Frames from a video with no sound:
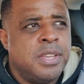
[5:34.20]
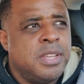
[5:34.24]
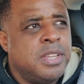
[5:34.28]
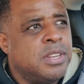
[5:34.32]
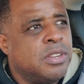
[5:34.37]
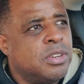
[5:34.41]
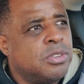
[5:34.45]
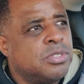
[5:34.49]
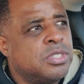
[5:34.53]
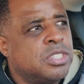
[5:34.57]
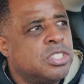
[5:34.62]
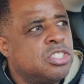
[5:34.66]

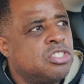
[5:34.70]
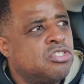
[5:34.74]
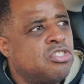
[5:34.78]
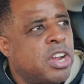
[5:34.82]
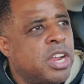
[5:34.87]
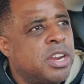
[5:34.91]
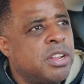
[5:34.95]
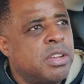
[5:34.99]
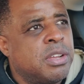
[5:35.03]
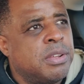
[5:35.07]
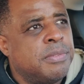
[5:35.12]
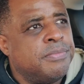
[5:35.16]
you know, just
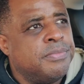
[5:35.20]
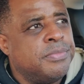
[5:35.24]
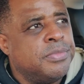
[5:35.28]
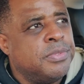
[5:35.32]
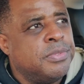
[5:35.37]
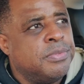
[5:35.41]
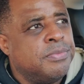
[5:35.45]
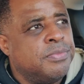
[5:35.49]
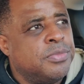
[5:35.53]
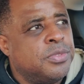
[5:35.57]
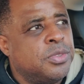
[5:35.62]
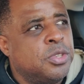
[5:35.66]
try to
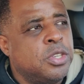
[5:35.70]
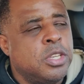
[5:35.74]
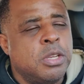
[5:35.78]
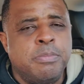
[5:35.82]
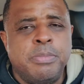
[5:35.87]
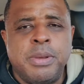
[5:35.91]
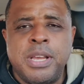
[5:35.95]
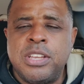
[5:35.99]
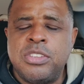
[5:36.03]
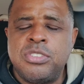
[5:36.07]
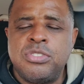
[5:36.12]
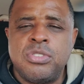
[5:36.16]
do
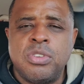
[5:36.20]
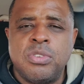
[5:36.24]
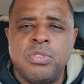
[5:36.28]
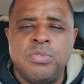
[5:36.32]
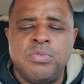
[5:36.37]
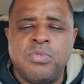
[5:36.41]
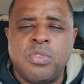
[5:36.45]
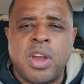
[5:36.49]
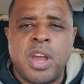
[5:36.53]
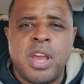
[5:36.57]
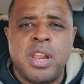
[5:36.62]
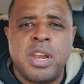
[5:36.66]
your best
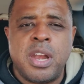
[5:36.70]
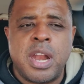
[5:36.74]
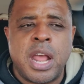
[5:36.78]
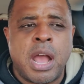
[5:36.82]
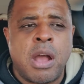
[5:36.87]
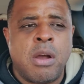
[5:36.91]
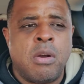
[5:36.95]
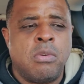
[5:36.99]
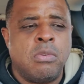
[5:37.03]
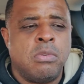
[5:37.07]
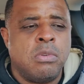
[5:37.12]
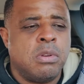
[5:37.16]
and ride it
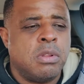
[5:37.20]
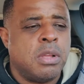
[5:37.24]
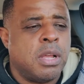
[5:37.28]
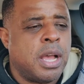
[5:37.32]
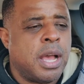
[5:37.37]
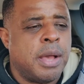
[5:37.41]
out.